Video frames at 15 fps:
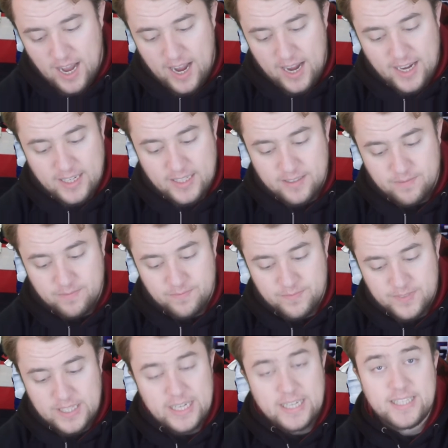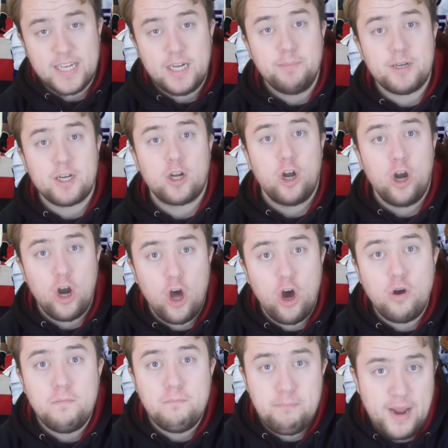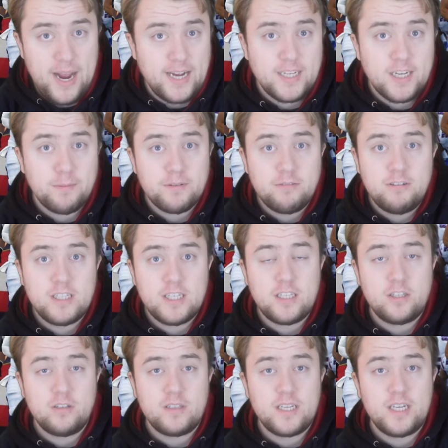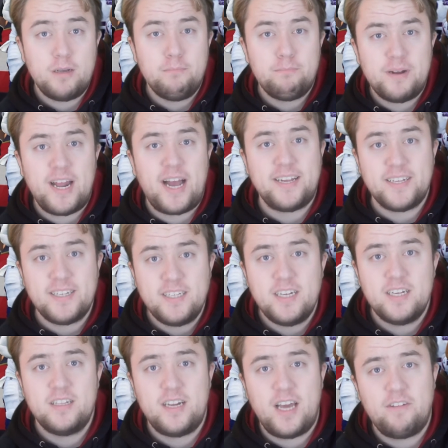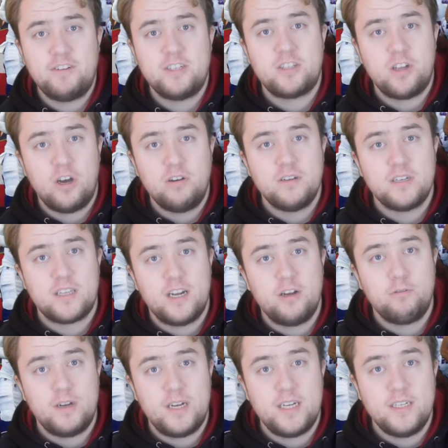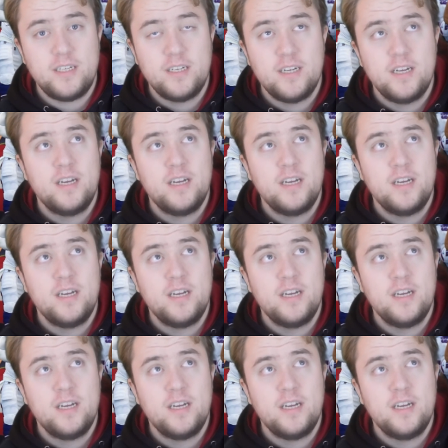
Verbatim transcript: And it's gonna be a close matchup between these two teams, but I think Indianapolis and tote is gonna win.